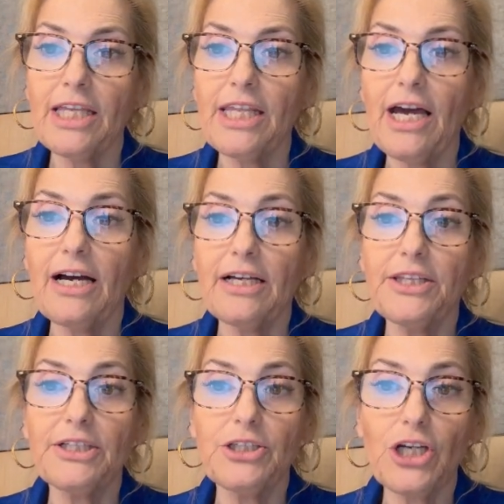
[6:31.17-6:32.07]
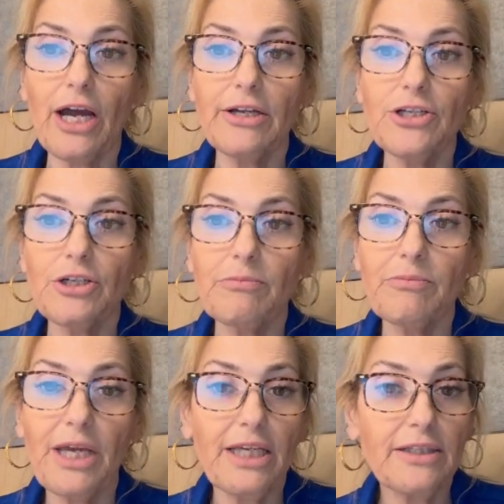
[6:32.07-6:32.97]
Uh, the judge
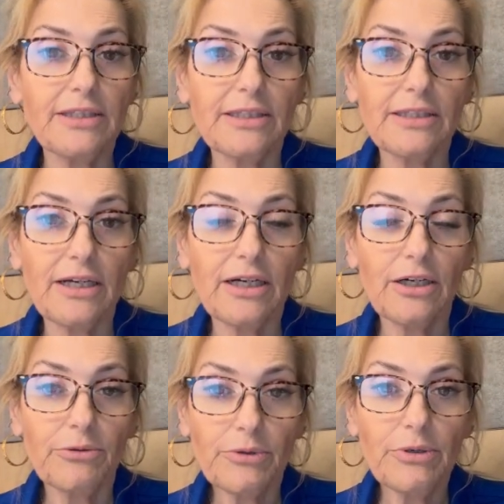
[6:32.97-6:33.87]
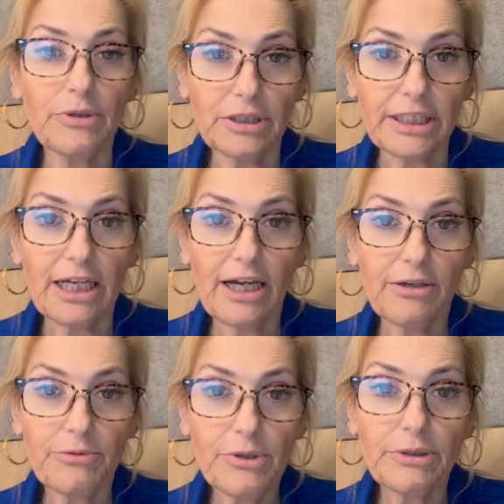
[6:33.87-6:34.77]
makes a, rule,
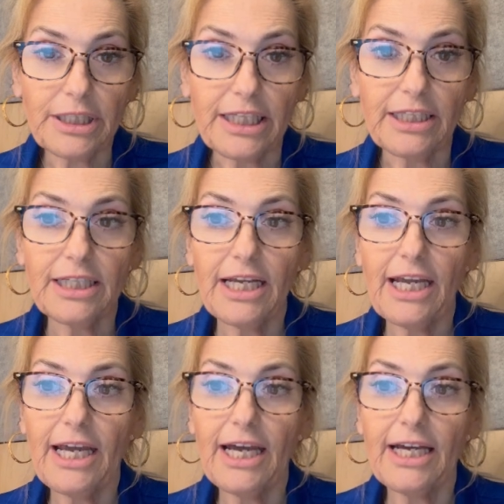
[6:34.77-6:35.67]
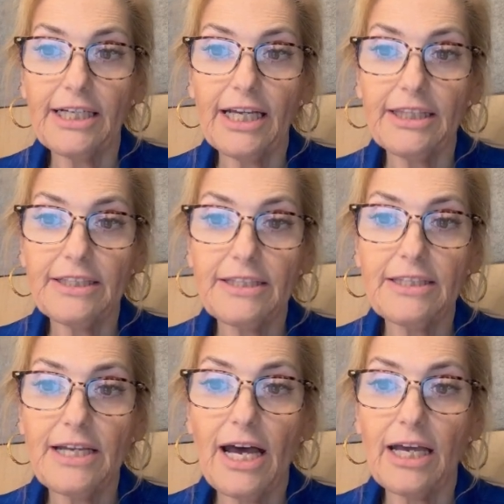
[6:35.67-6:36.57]
a ruling, and at
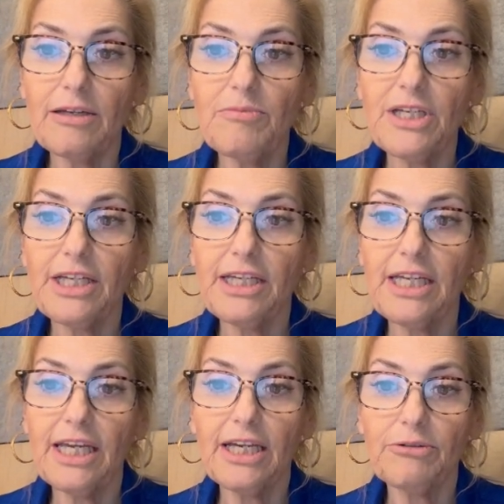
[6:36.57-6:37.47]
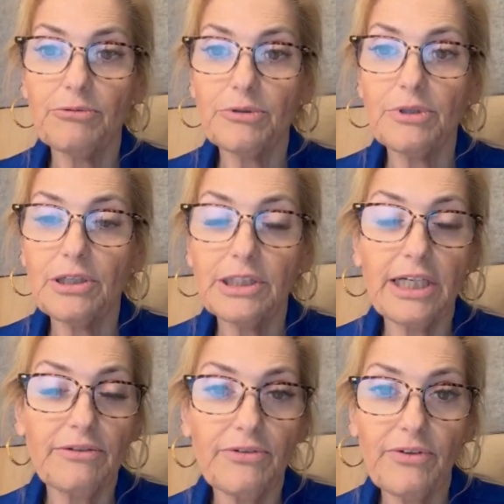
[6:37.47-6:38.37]
this time, he can rule
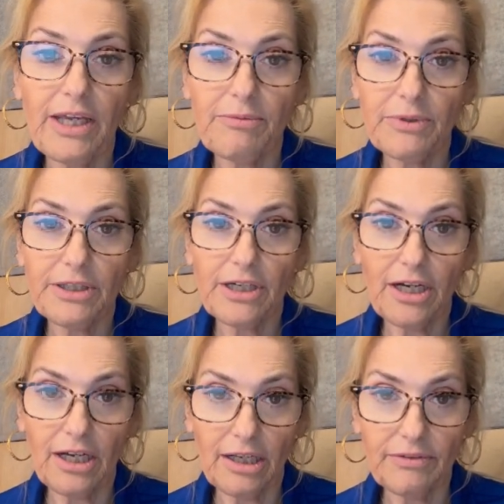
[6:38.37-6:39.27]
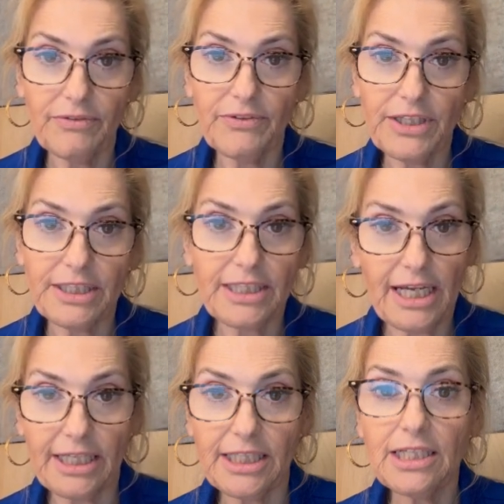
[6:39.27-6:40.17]
in favor of the
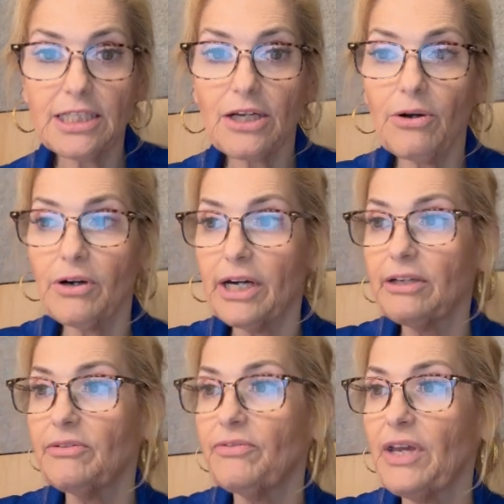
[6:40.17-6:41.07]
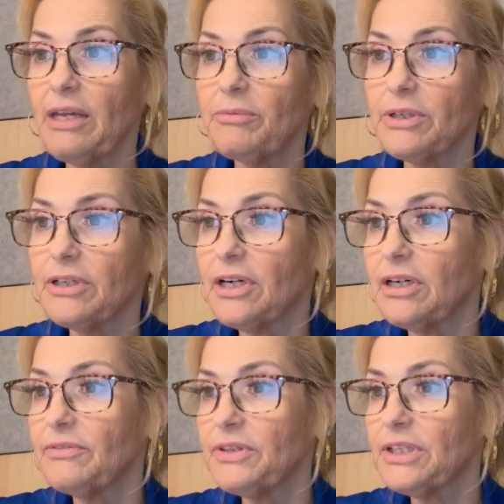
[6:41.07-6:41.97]
tenant or in favor
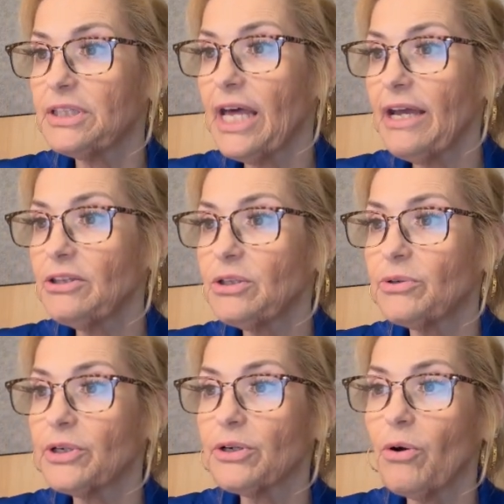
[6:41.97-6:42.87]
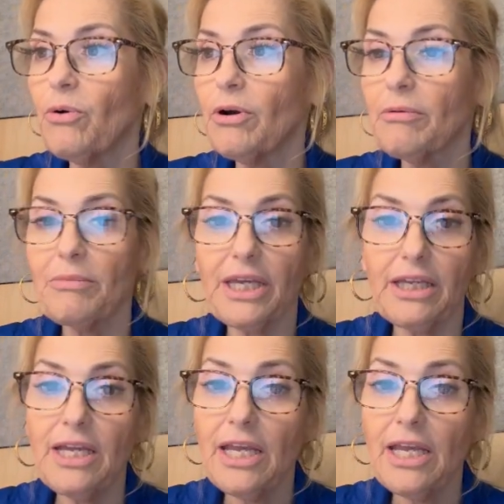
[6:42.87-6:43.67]
of the landlord, or may